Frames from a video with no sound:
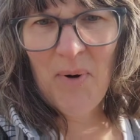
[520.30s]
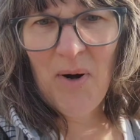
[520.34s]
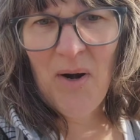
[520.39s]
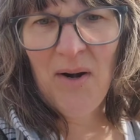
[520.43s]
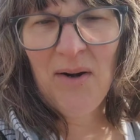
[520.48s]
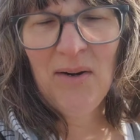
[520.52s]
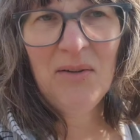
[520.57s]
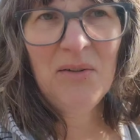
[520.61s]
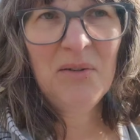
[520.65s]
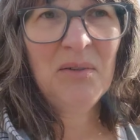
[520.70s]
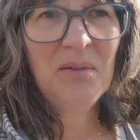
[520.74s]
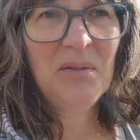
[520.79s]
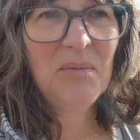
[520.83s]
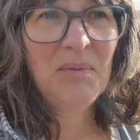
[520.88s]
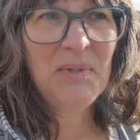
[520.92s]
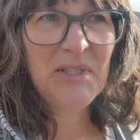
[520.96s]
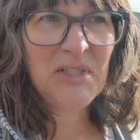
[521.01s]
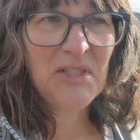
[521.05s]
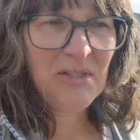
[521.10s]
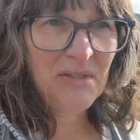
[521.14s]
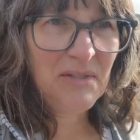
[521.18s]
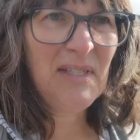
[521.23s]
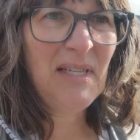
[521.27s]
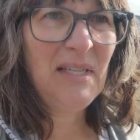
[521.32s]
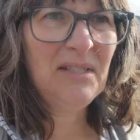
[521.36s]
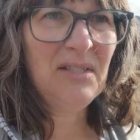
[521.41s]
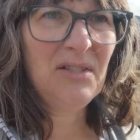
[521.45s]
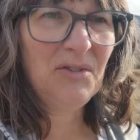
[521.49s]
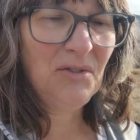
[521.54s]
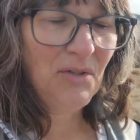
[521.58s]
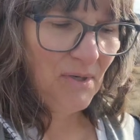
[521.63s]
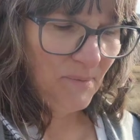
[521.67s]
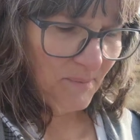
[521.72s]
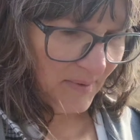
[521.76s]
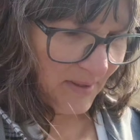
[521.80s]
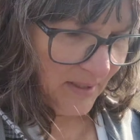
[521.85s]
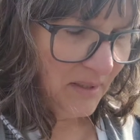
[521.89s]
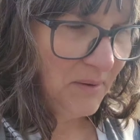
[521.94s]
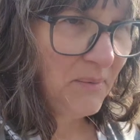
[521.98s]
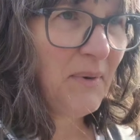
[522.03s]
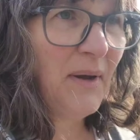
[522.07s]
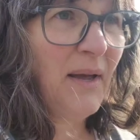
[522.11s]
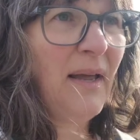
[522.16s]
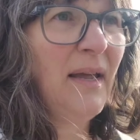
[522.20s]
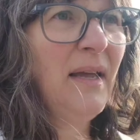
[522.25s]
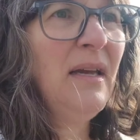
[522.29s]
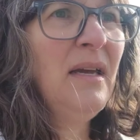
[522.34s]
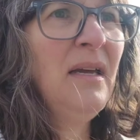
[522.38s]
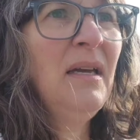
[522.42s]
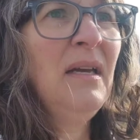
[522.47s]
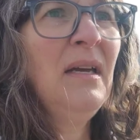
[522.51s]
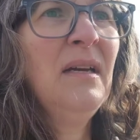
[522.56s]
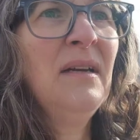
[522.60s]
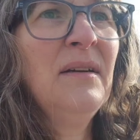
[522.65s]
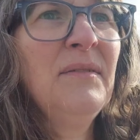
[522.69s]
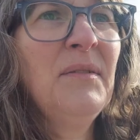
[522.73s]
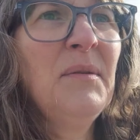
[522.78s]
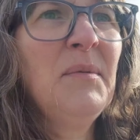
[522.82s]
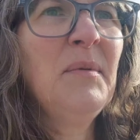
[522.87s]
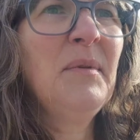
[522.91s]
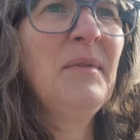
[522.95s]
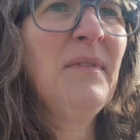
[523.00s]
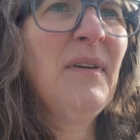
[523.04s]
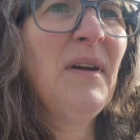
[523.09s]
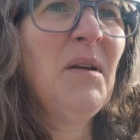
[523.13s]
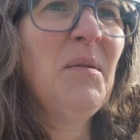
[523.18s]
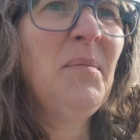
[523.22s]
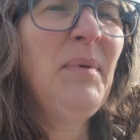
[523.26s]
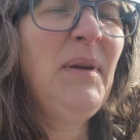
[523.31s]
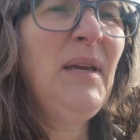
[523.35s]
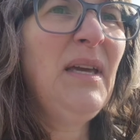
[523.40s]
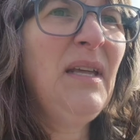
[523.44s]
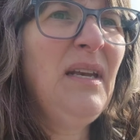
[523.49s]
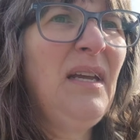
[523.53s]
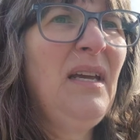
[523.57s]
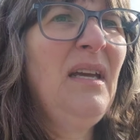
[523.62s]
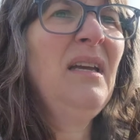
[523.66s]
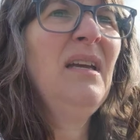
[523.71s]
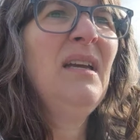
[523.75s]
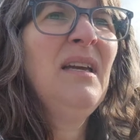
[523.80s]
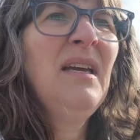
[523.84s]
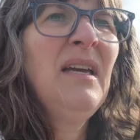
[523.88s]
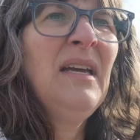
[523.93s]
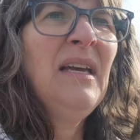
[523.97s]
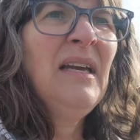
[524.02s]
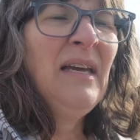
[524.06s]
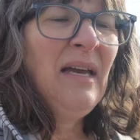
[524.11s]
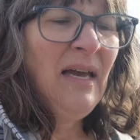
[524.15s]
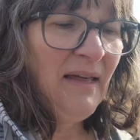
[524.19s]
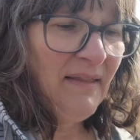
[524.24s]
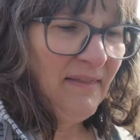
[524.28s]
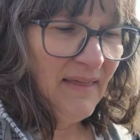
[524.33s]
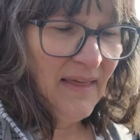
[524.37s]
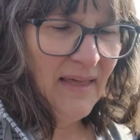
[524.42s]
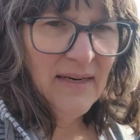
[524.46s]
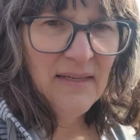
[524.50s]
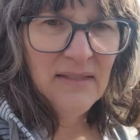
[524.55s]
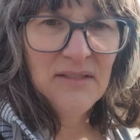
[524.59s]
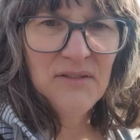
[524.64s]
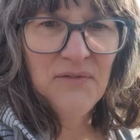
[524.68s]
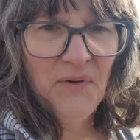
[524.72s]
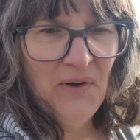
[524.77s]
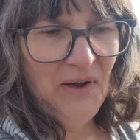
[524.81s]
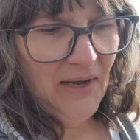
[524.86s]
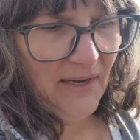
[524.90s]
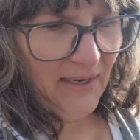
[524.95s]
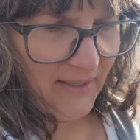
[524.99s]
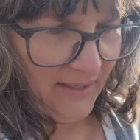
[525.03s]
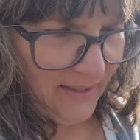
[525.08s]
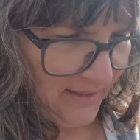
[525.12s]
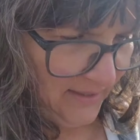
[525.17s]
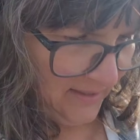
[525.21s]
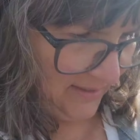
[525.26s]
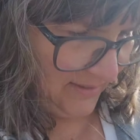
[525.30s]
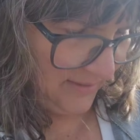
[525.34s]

barn, which is his dream anyway from the very beginning, and that is fine.